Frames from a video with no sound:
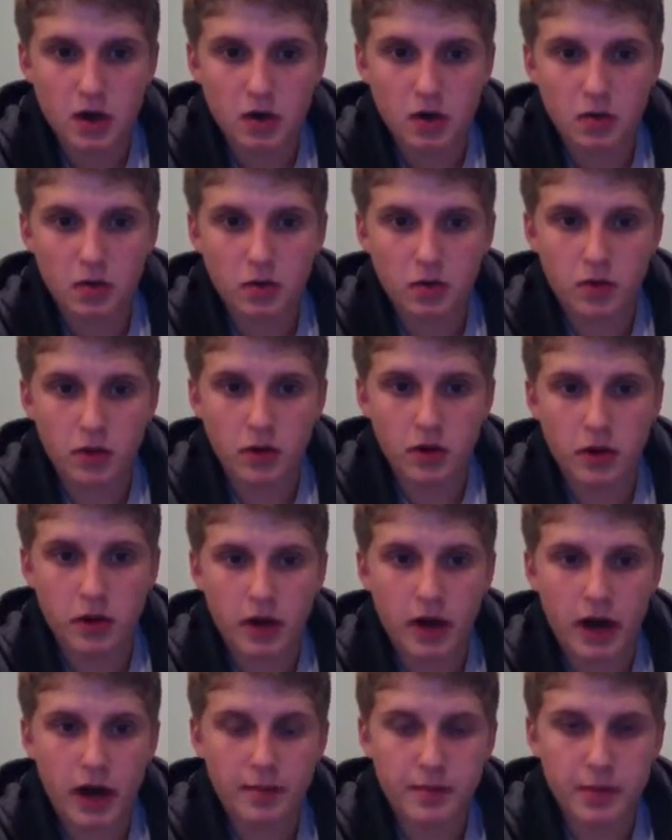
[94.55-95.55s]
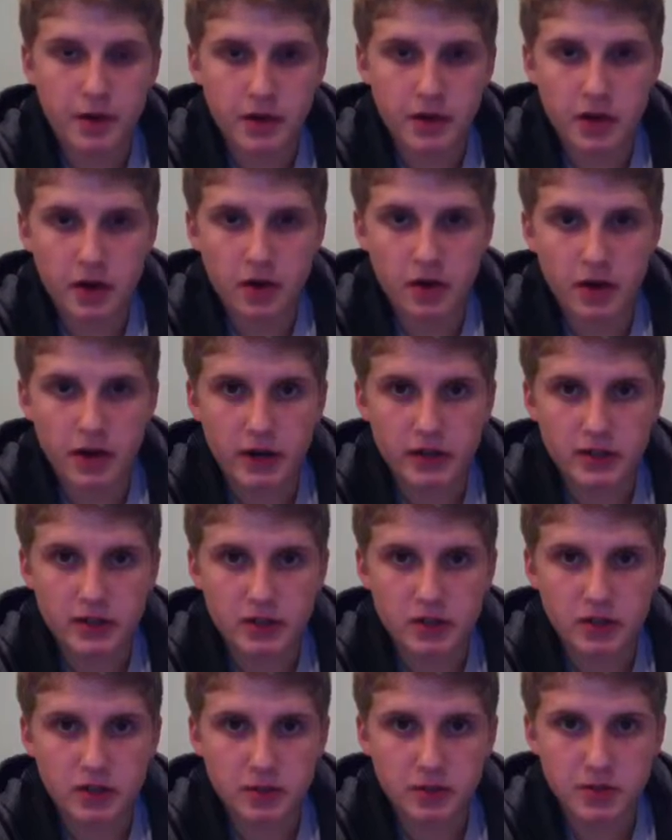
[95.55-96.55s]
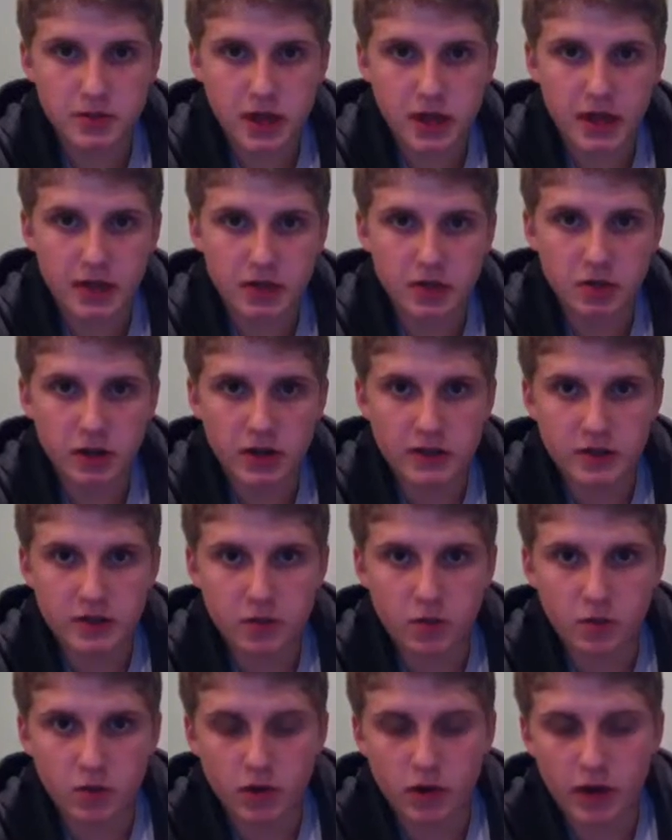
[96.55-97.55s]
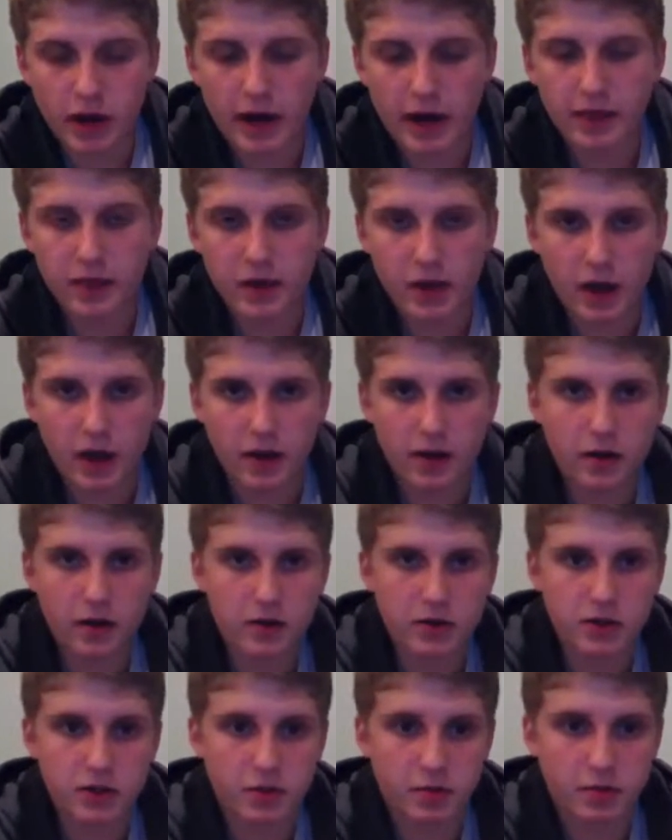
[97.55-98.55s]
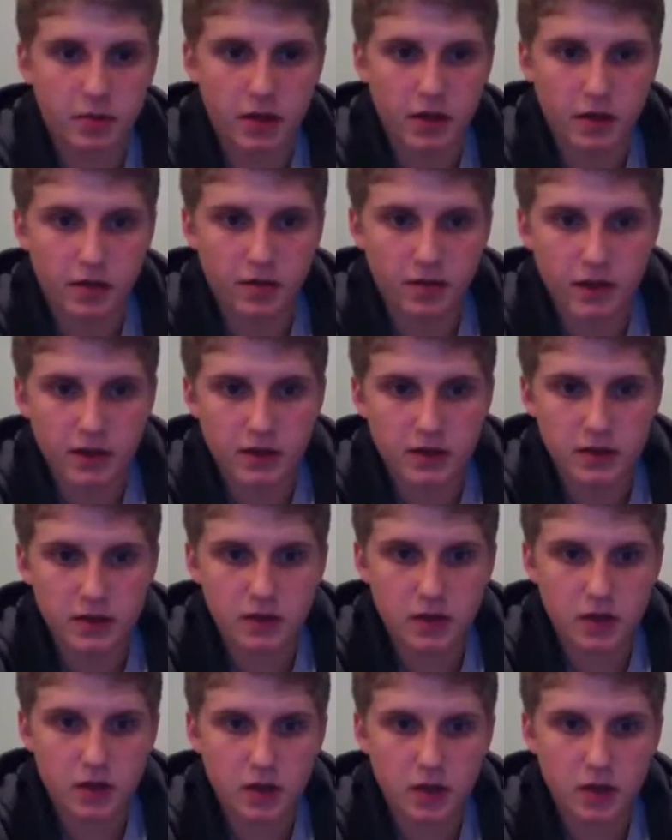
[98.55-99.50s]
would not be nearly as substantial as it would had the cotton gin been invented.